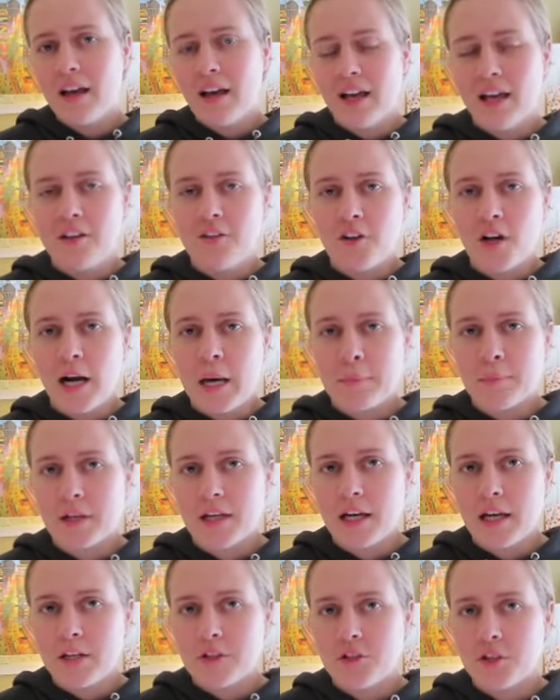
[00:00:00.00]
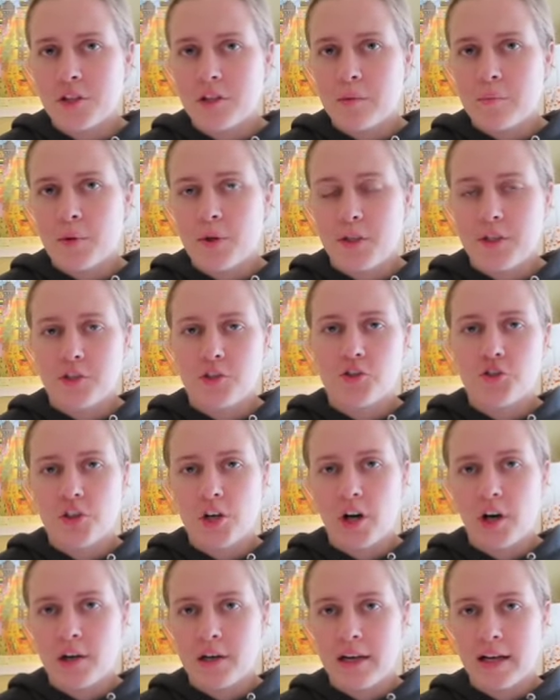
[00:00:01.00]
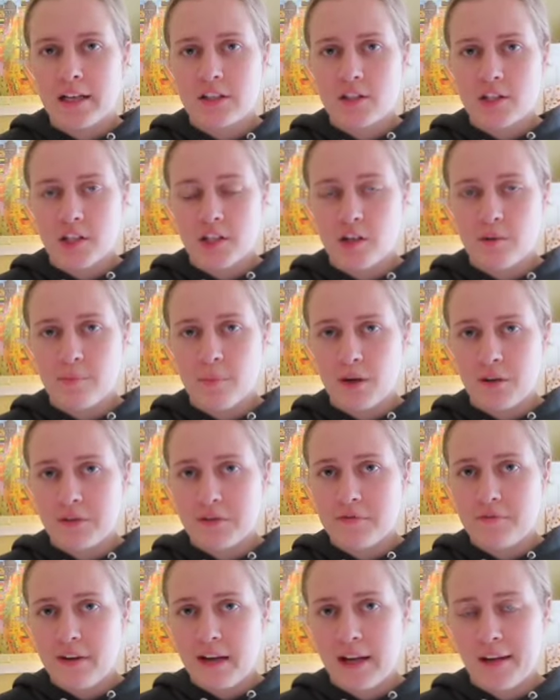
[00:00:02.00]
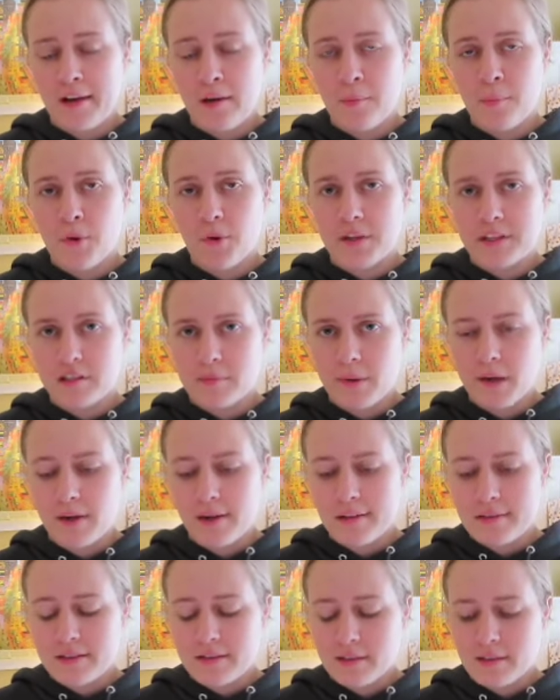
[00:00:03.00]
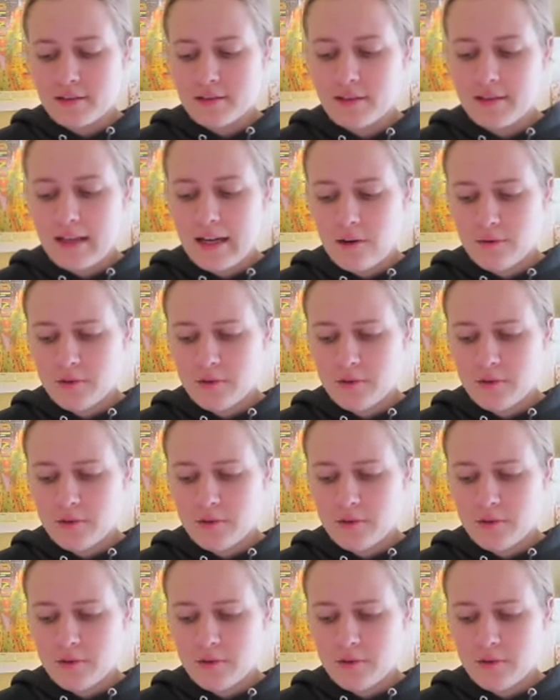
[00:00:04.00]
in your application to put a star next to your most valuable experiences, and that